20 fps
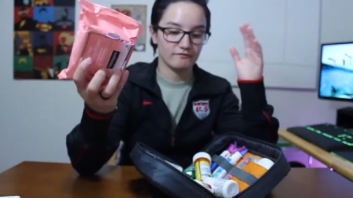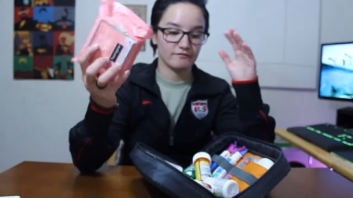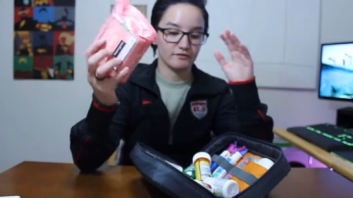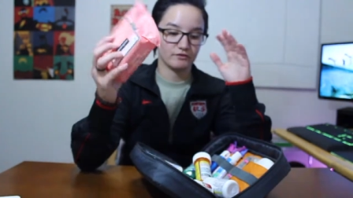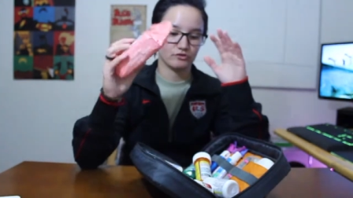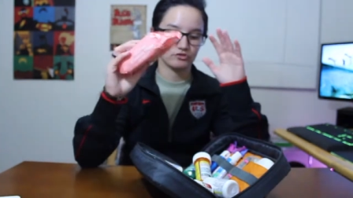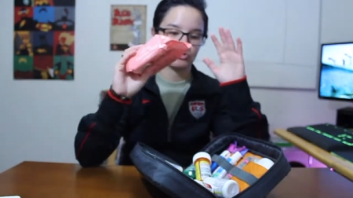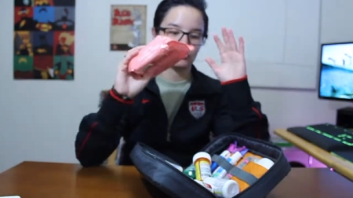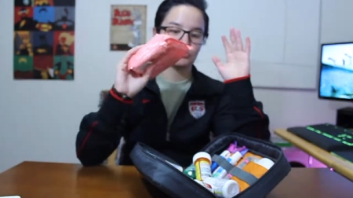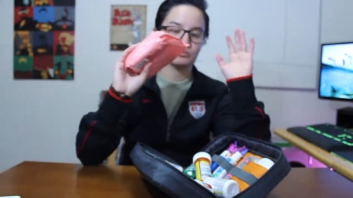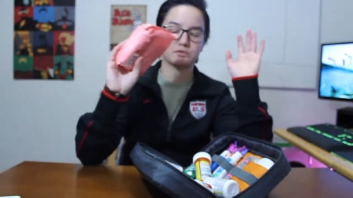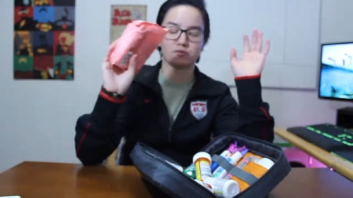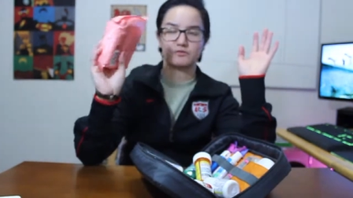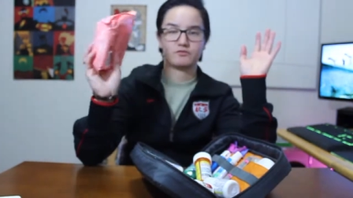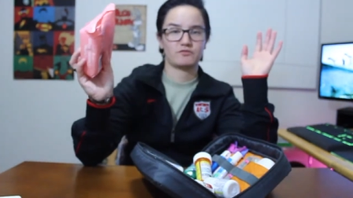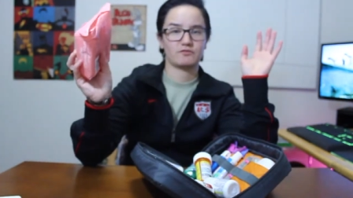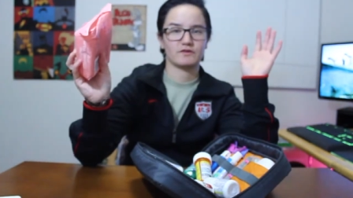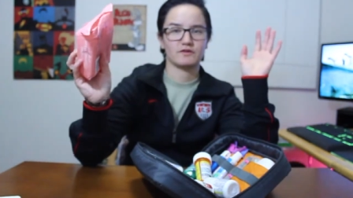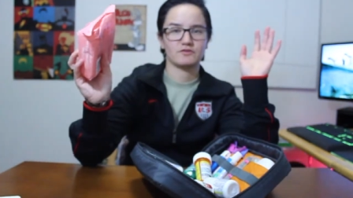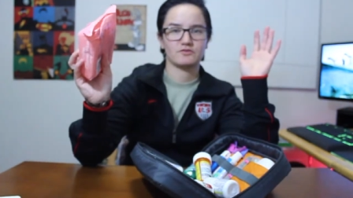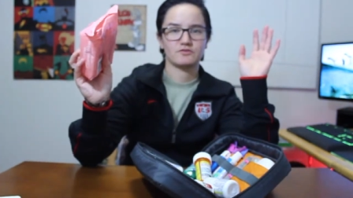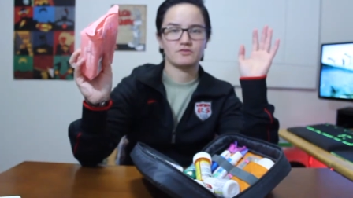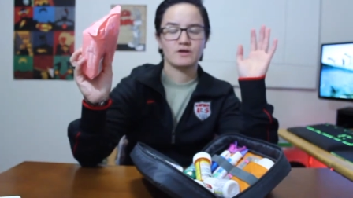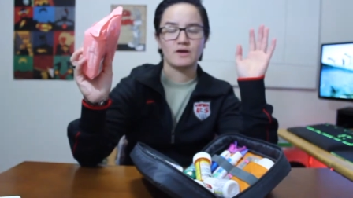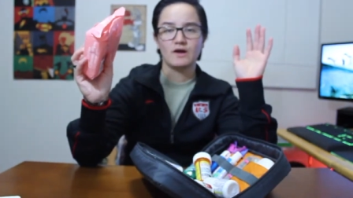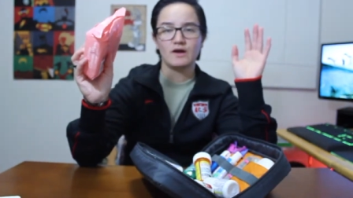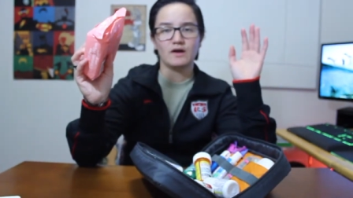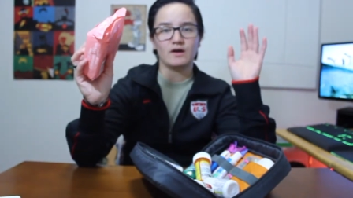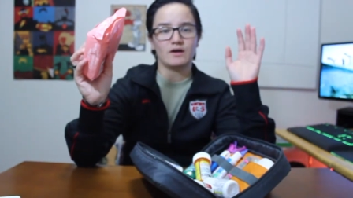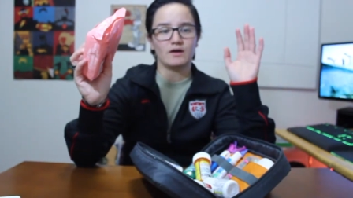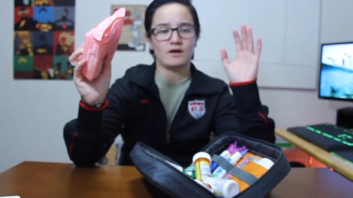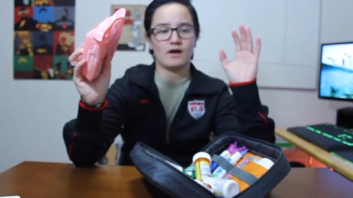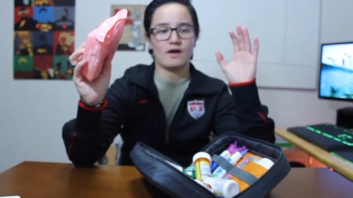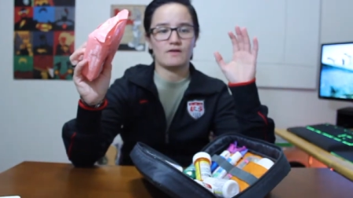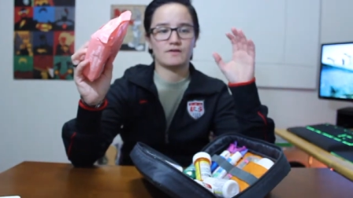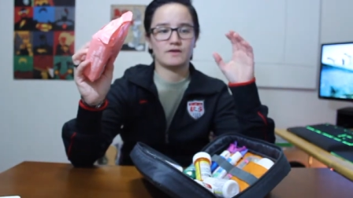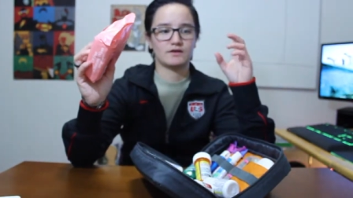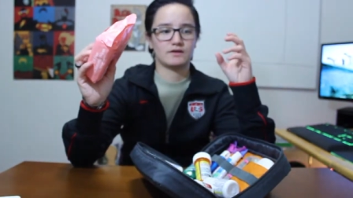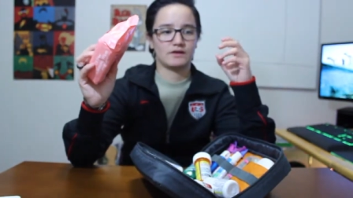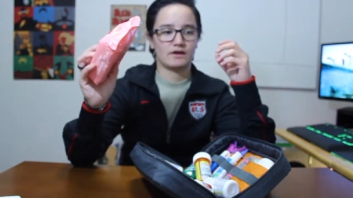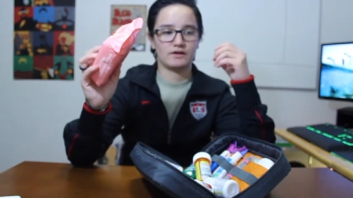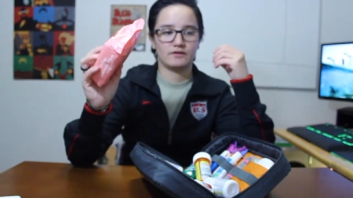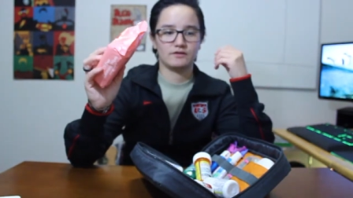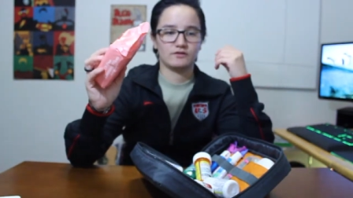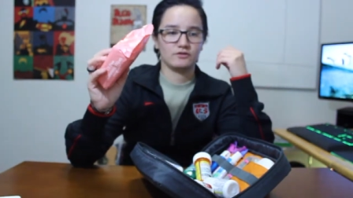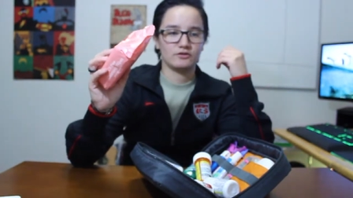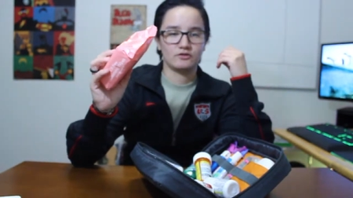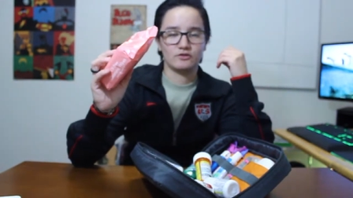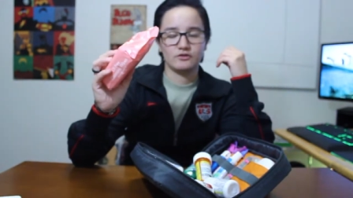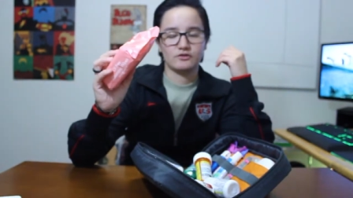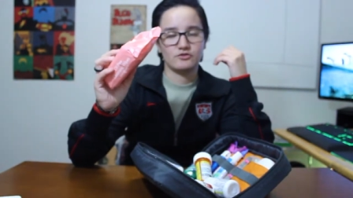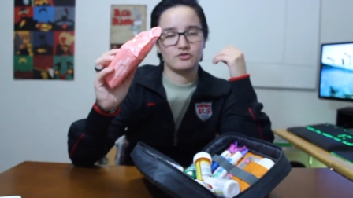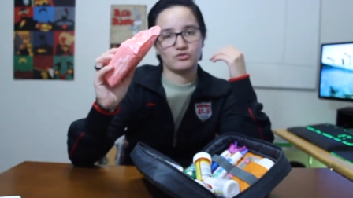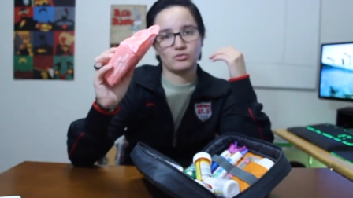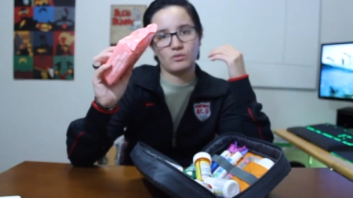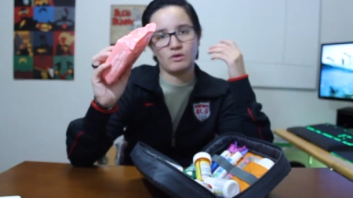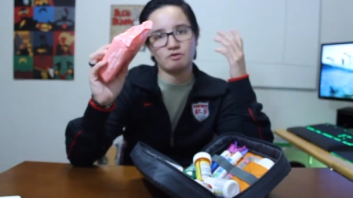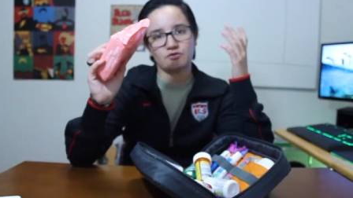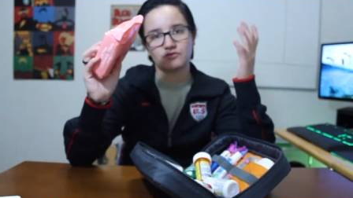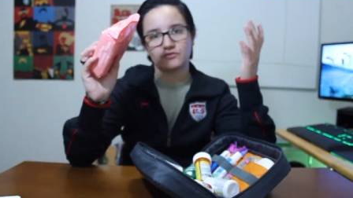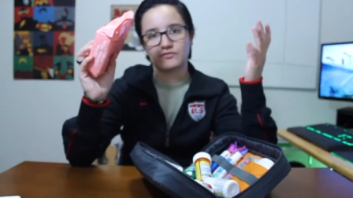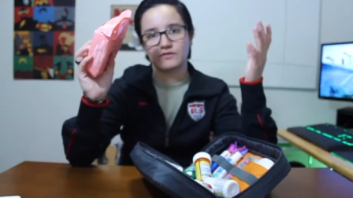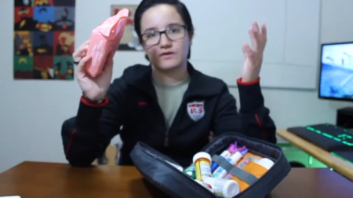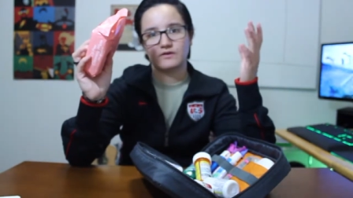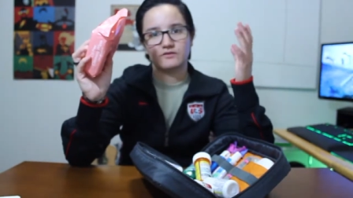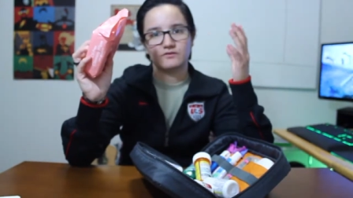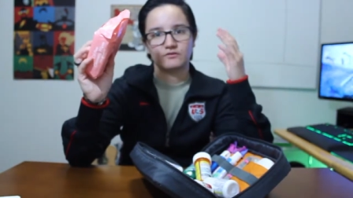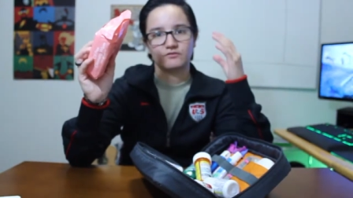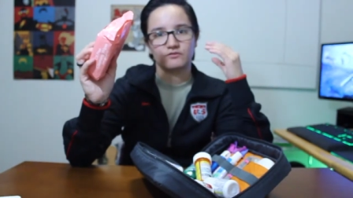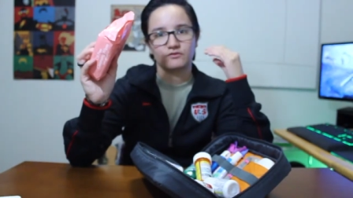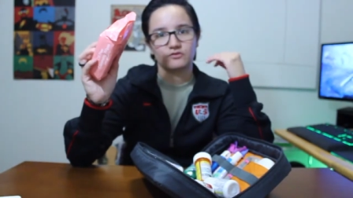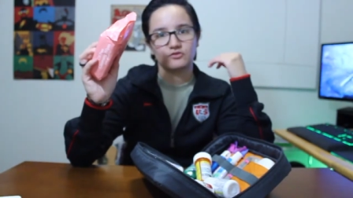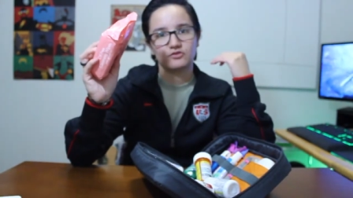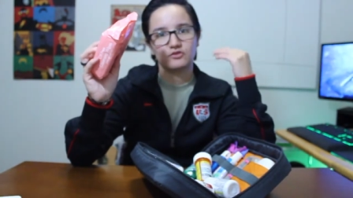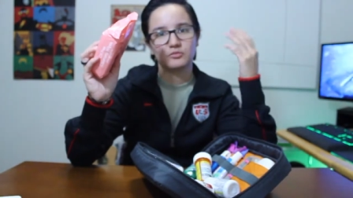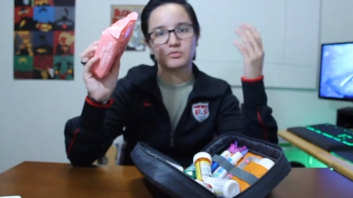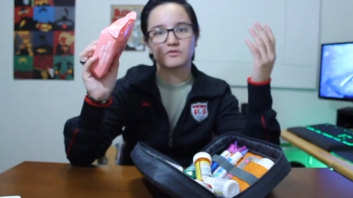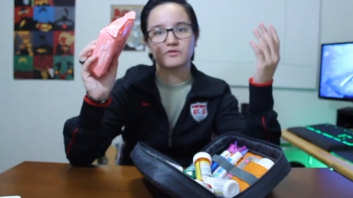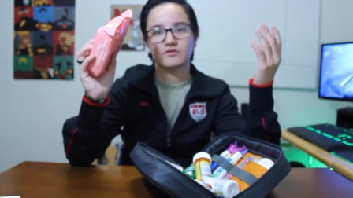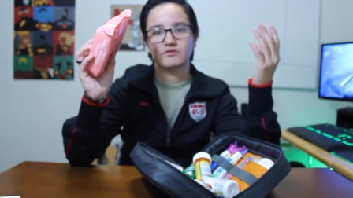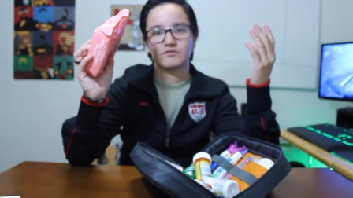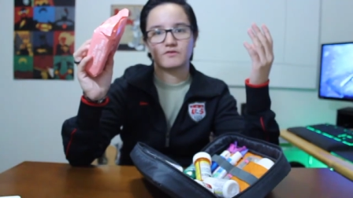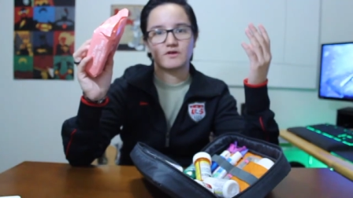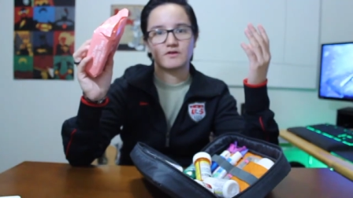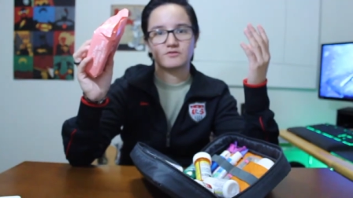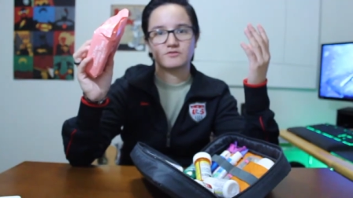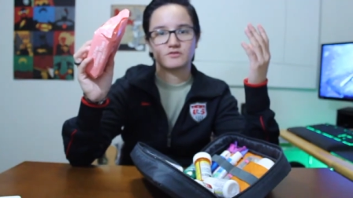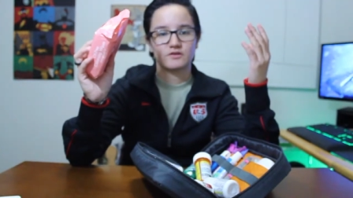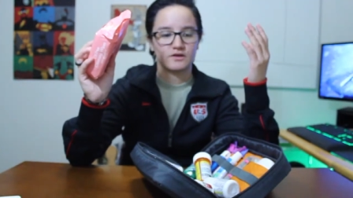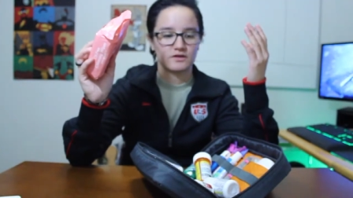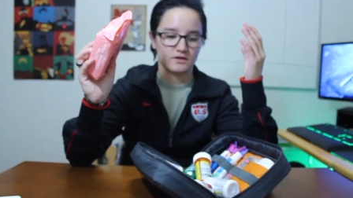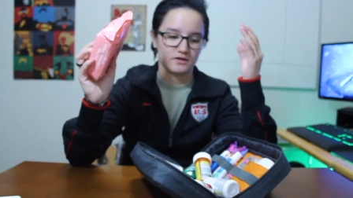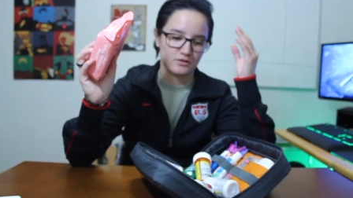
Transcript: I feel super refreshed. And then, I, you know, you just wash your face, I feel super refreshed, like,